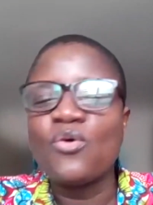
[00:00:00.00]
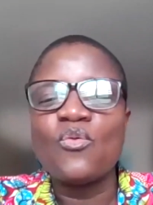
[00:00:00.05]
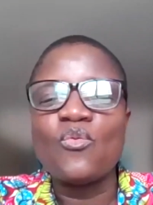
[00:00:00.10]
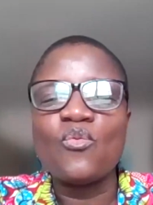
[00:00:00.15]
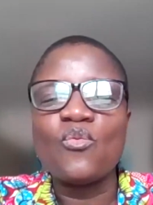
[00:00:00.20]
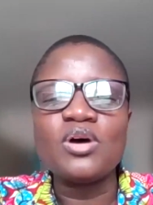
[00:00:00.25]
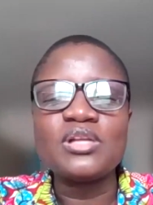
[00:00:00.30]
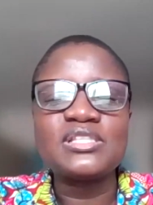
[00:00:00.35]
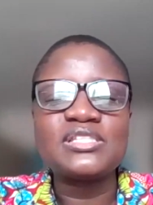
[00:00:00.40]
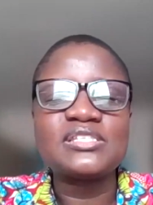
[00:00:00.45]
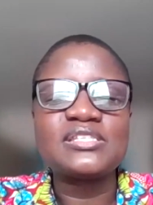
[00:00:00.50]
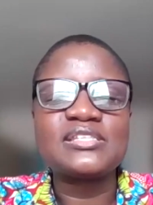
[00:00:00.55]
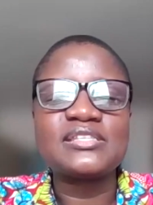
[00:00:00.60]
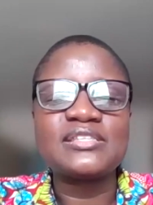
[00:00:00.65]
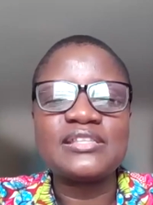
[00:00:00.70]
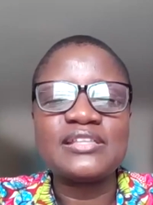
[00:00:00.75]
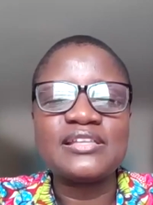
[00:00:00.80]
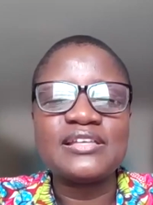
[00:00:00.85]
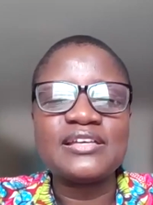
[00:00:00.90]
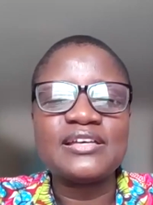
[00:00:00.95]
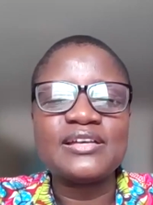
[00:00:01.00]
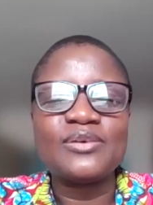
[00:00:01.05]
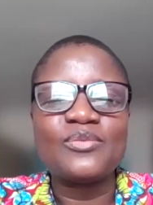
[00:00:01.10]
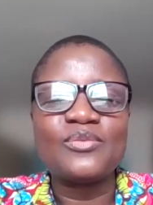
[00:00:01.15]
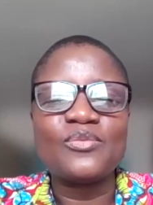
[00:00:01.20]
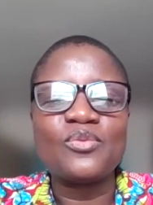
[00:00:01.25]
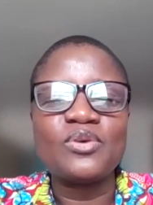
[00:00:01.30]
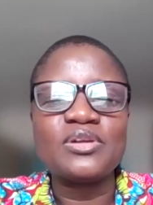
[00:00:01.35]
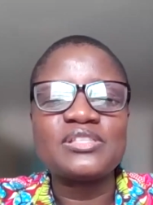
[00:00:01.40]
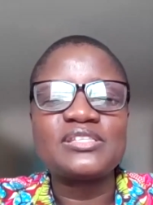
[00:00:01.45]
What's the
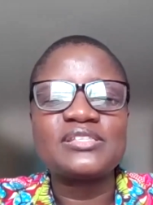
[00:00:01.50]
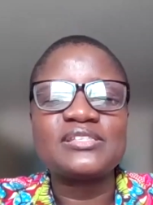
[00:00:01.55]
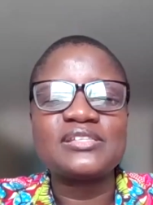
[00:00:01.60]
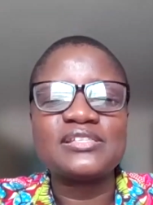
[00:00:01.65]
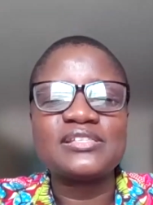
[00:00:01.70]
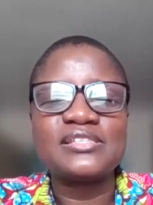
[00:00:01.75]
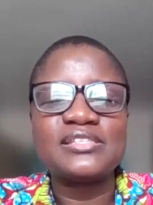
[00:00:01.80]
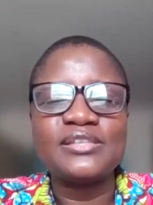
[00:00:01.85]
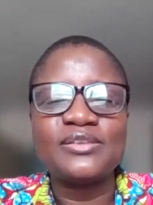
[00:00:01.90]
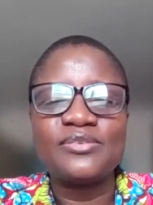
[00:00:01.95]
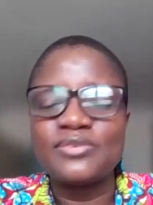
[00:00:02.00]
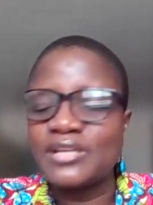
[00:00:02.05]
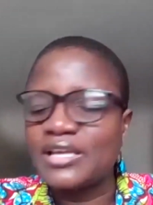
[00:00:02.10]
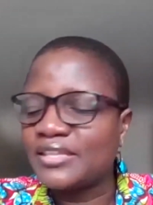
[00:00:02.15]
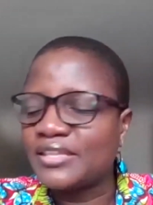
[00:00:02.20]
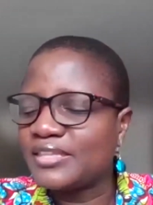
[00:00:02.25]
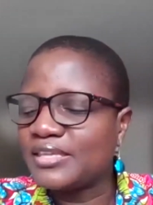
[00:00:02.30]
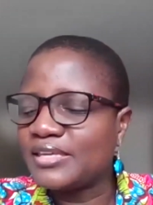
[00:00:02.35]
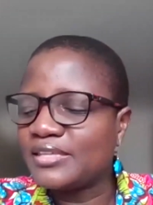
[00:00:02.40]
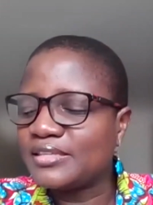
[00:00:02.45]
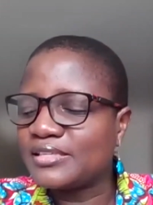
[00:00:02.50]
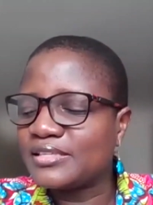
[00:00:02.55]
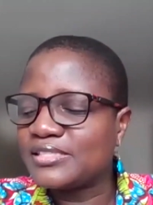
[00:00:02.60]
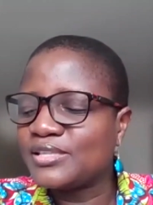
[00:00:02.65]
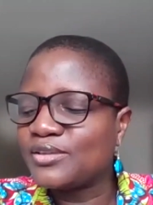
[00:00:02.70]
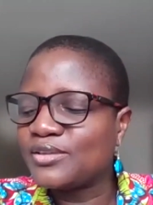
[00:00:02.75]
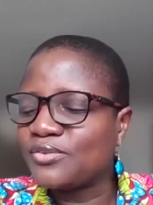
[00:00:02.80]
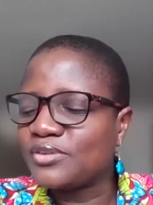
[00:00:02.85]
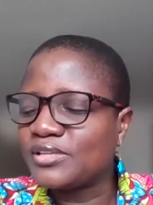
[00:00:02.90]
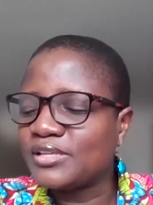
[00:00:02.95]
what's the secret? I think the
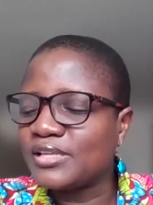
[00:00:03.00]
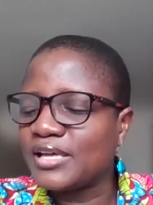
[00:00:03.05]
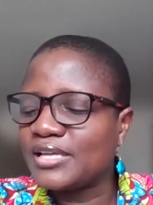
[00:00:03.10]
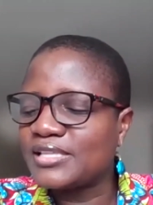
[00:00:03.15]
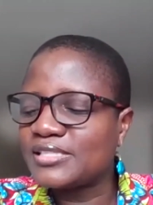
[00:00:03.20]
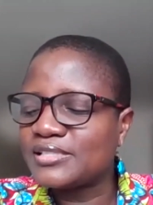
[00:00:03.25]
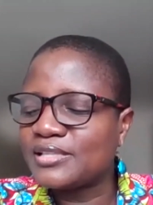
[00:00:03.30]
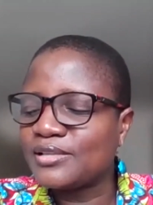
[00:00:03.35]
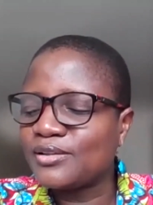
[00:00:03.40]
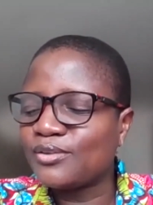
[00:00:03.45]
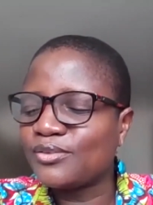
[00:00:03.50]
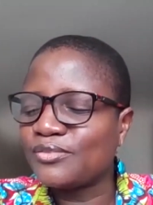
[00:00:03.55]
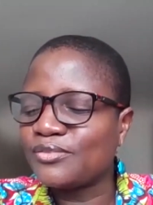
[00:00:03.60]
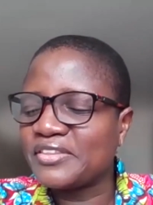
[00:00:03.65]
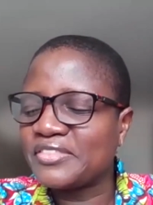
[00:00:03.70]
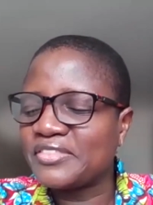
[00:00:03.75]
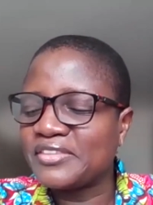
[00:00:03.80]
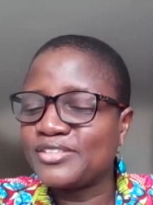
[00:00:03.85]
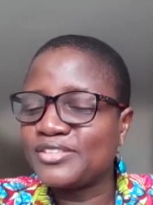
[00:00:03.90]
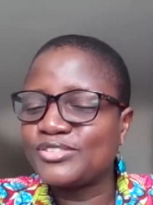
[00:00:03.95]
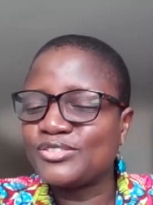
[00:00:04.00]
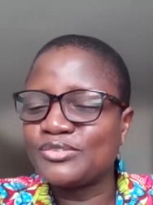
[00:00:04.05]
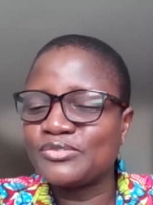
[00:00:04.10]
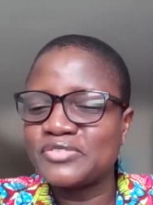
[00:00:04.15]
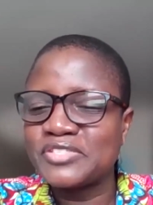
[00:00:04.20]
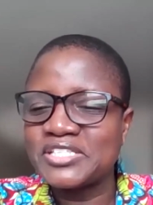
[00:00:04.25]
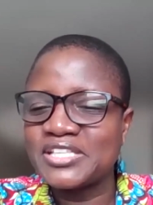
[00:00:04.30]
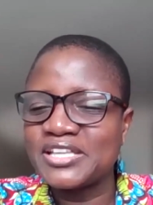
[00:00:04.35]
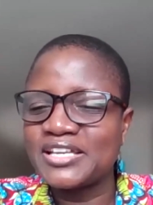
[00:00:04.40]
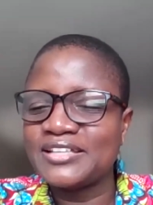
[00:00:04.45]
secret lies in a lot of the things you've
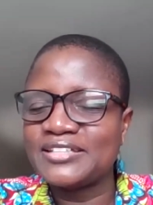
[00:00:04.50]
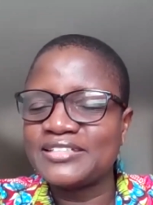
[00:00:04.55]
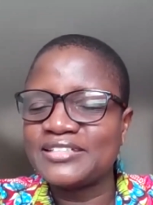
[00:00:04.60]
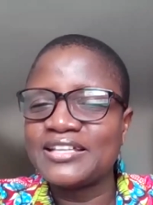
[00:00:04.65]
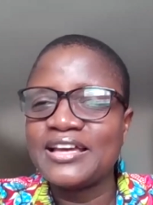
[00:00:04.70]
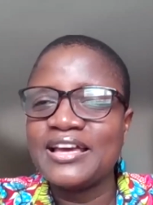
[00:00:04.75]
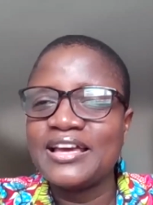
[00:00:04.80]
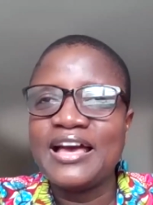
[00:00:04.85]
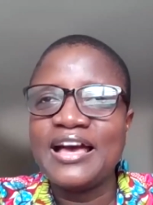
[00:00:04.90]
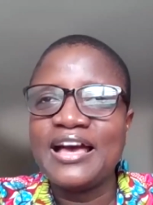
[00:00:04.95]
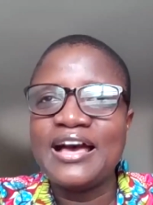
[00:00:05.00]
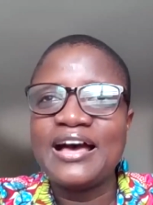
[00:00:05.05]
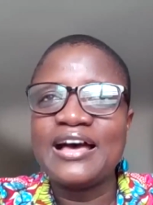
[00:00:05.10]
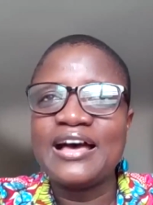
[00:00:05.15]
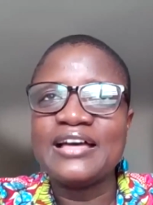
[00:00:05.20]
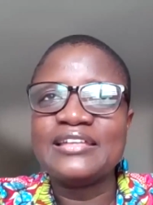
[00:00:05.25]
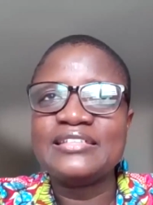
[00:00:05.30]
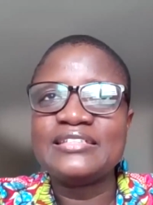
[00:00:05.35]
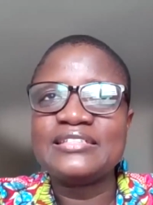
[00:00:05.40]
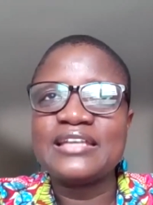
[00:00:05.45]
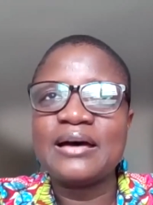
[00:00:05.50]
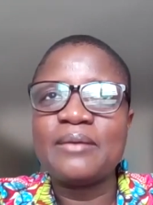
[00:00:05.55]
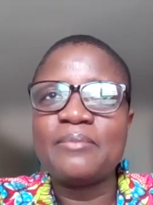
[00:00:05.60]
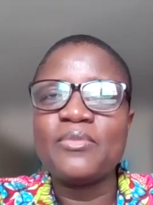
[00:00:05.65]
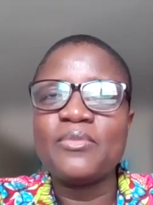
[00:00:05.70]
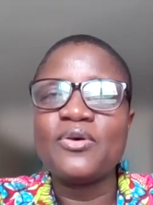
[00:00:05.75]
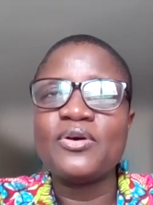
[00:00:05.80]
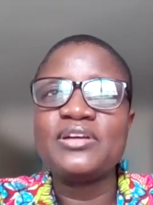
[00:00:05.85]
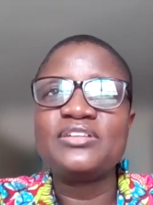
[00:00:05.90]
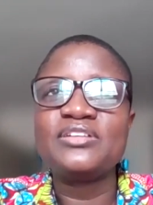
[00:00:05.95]
shared and I'm
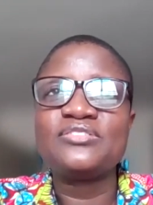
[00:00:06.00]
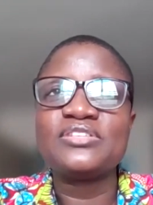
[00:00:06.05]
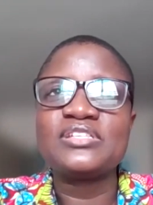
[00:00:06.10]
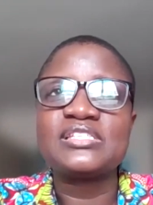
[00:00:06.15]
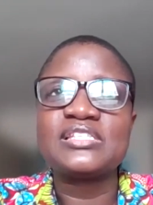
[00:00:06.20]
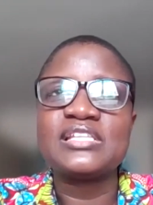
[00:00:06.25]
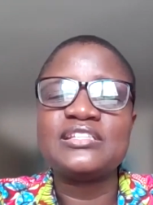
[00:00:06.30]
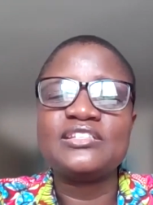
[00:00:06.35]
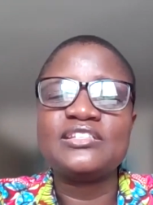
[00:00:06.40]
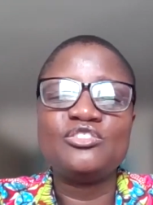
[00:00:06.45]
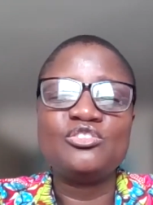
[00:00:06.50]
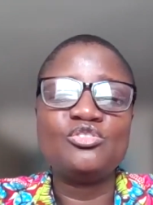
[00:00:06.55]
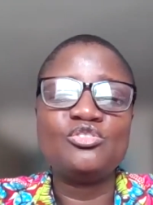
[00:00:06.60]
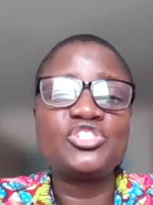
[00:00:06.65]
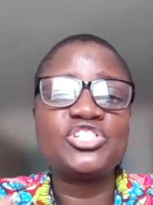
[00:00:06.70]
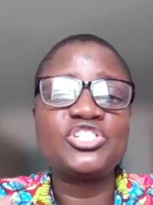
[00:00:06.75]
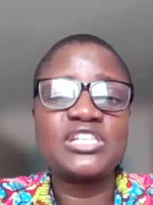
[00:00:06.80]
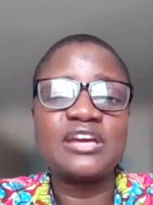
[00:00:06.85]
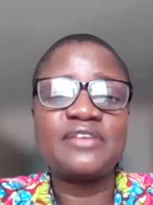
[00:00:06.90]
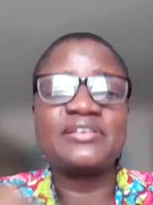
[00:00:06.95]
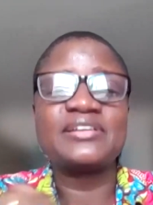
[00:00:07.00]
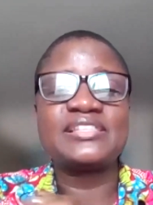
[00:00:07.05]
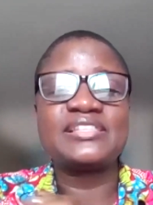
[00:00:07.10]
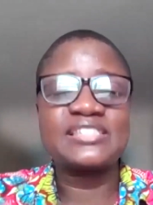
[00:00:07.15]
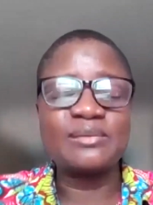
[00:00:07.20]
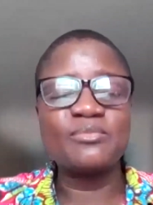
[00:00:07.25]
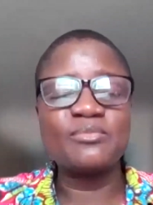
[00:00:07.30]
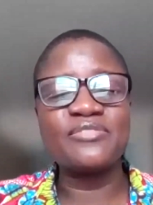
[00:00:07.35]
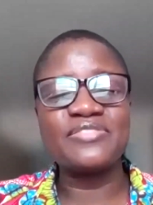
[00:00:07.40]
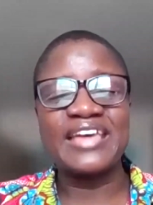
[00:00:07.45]
more interested in you sharing
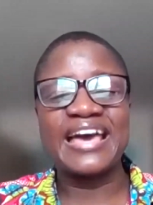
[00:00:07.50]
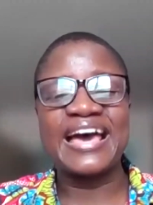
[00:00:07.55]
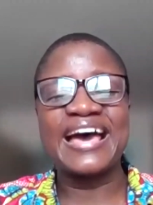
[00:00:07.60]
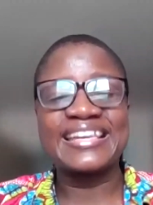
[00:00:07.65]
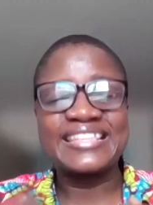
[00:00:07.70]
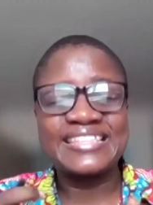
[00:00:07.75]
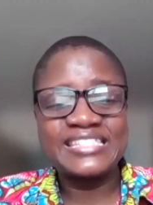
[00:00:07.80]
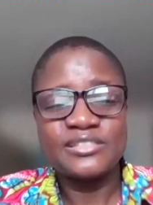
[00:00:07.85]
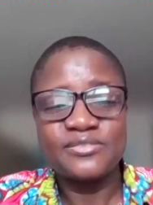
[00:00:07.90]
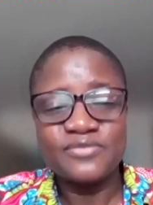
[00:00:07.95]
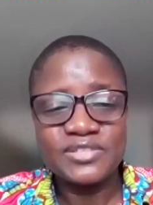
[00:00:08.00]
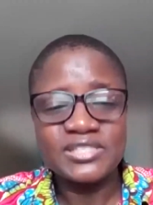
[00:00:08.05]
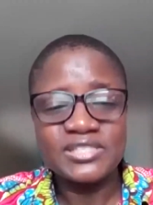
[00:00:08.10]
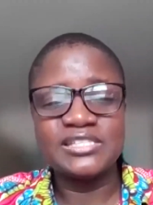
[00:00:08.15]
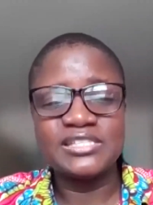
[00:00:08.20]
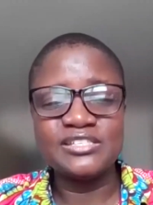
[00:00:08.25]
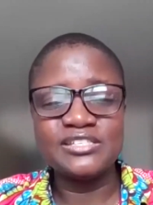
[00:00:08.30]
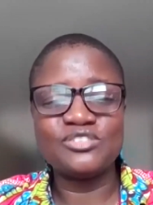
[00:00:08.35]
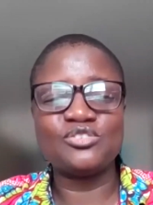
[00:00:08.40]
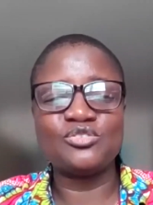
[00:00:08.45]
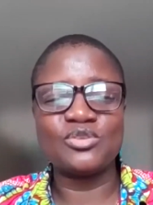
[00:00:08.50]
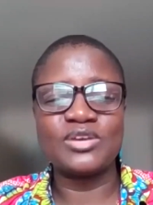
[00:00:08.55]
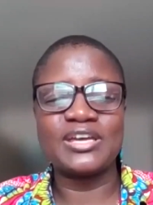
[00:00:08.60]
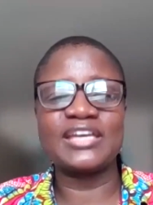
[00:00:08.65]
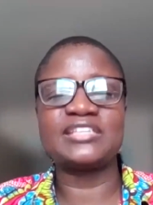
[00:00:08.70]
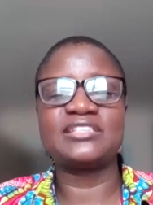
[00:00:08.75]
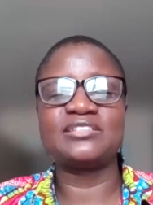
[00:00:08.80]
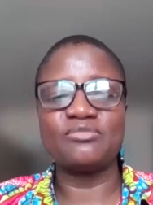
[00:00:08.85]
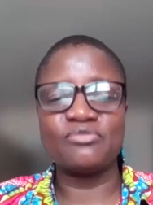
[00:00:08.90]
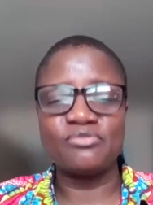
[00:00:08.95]
some of the activities you
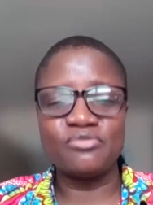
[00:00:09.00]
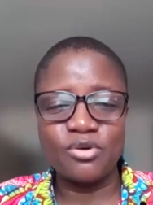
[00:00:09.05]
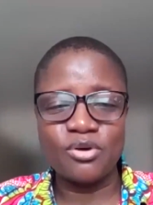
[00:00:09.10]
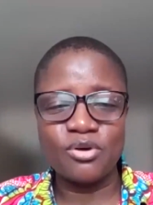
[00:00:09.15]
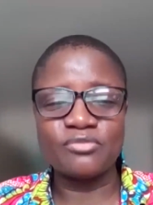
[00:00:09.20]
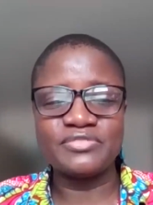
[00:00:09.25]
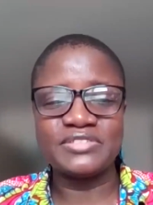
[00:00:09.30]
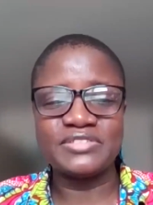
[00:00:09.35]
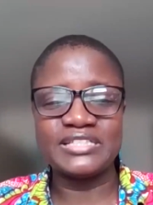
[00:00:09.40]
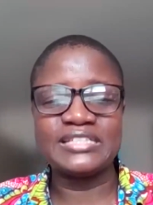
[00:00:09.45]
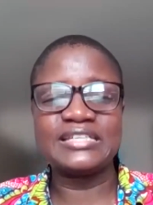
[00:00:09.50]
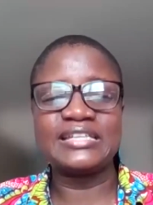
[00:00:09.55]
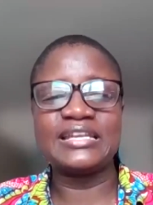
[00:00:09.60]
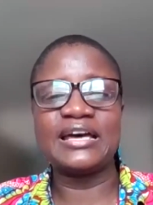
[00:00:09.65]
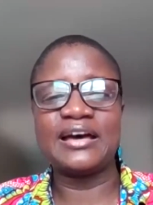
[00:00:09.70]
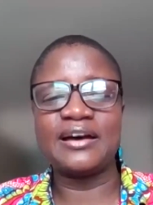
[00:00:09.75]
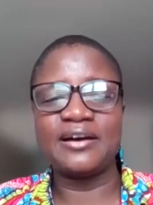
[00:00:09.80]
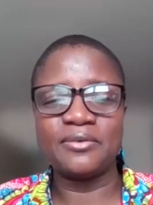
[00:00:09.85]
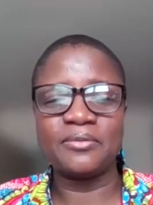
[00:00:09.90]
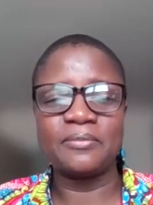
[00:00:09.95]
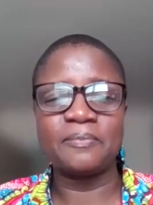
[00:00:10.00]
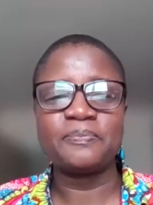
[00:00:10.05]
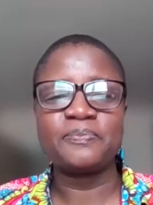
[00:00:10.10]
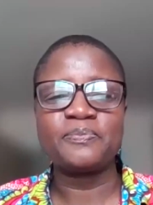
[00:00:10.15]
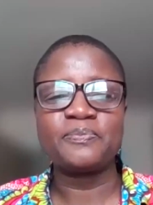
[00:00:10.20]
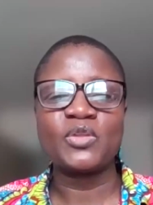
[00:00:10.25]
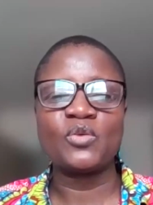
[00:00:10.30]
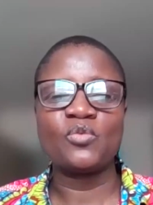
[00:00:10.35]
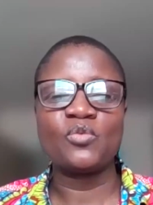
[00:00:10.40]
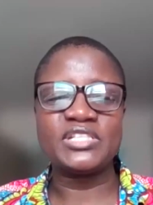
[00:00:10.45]
get involved in now,
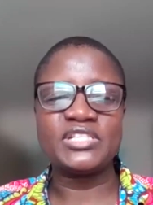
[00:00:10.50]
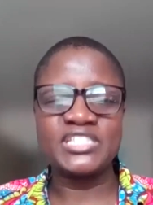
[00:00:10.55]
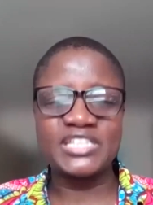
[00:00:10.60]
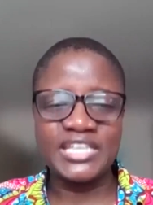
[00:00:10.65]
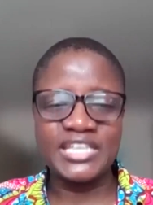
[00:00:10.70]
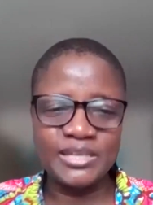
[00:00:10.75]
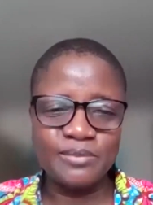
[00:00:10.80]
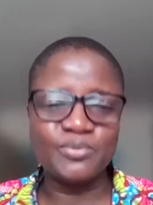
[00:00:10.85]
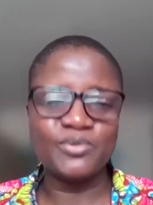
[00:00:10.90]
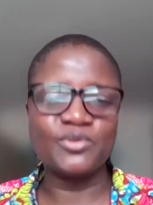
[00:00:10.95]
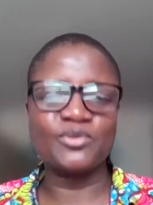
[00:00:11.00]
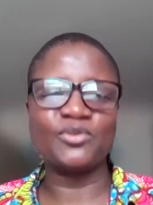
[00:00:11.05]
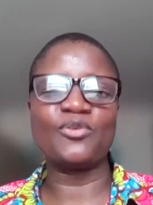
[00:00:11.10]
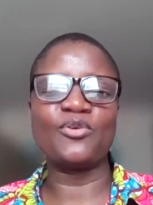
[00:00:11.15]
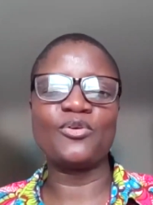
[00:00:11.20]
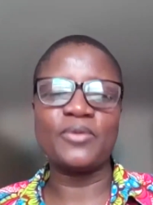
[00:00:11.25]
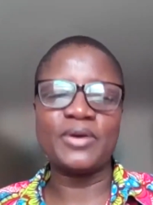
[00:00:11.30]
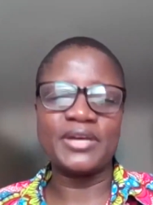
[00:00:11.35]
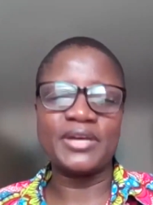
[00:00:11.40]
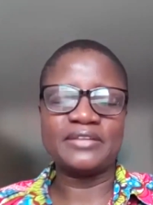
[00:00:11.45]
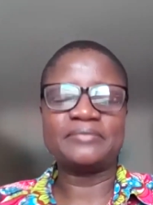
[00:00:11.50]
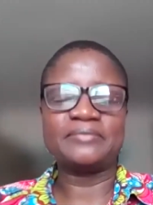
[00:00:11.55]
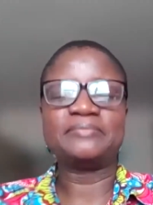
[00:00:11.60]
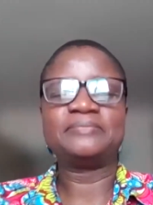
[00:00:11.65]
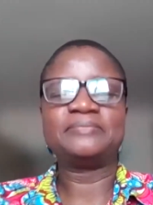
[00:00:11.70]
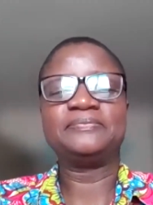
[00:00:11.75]
which keep yeah. you going.